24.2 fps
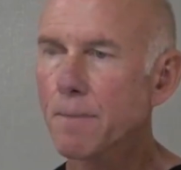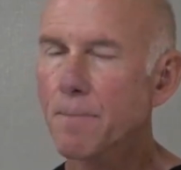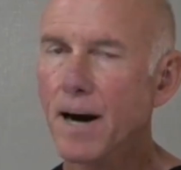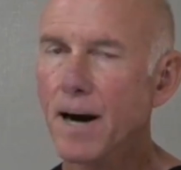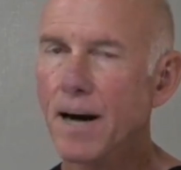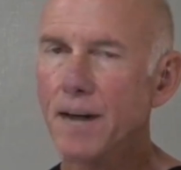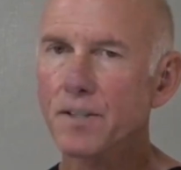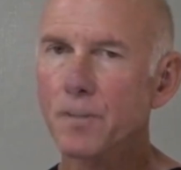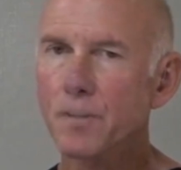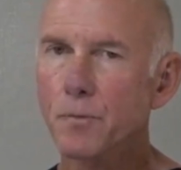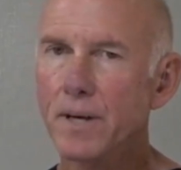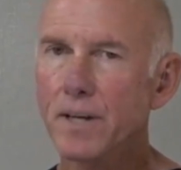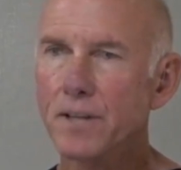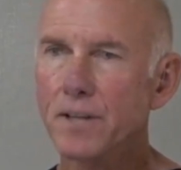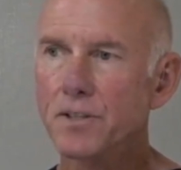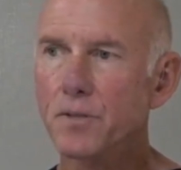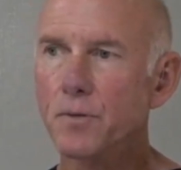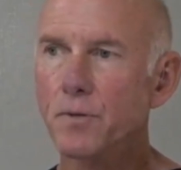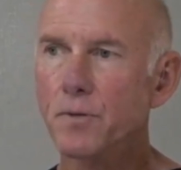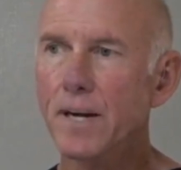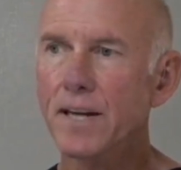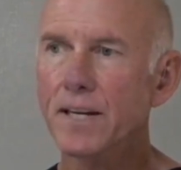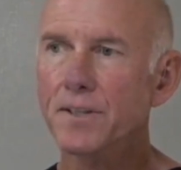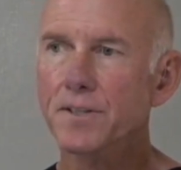composite
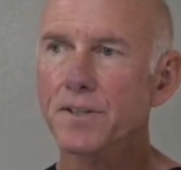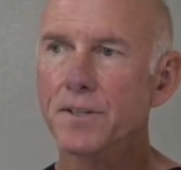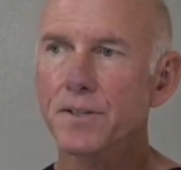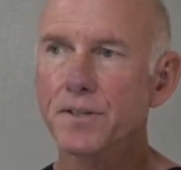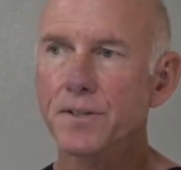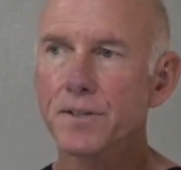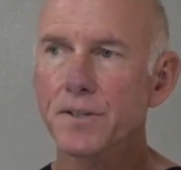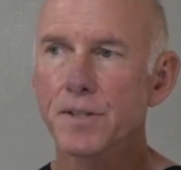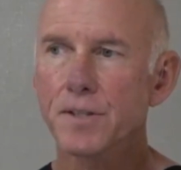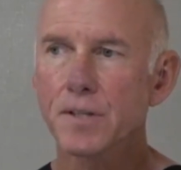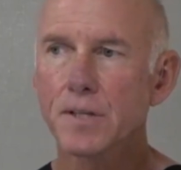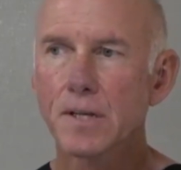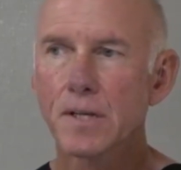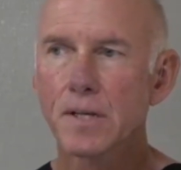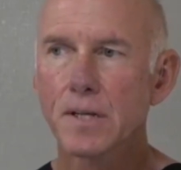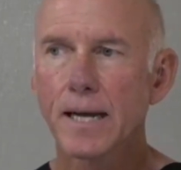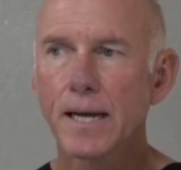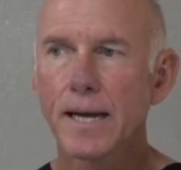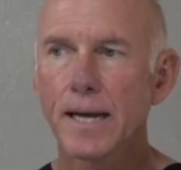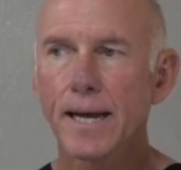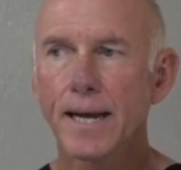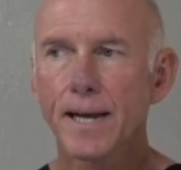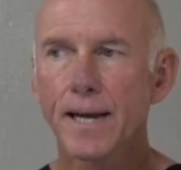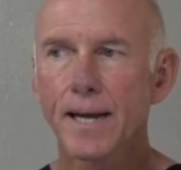restorations
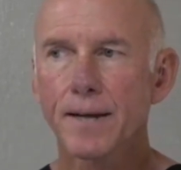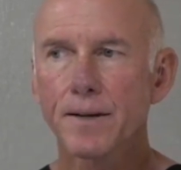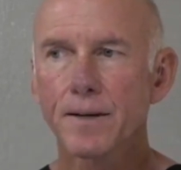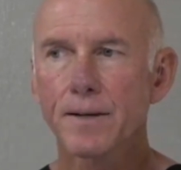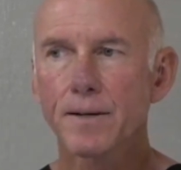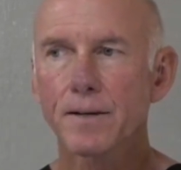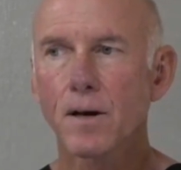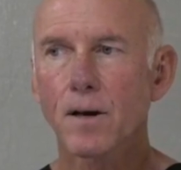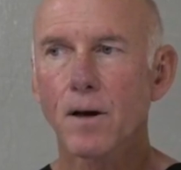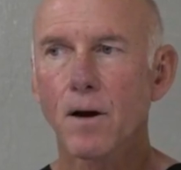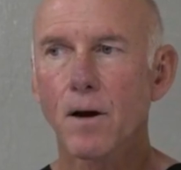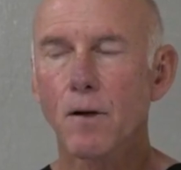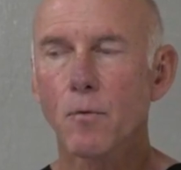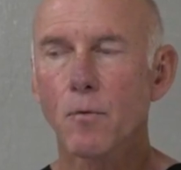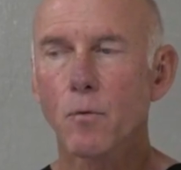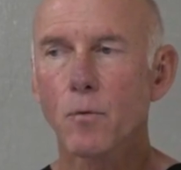and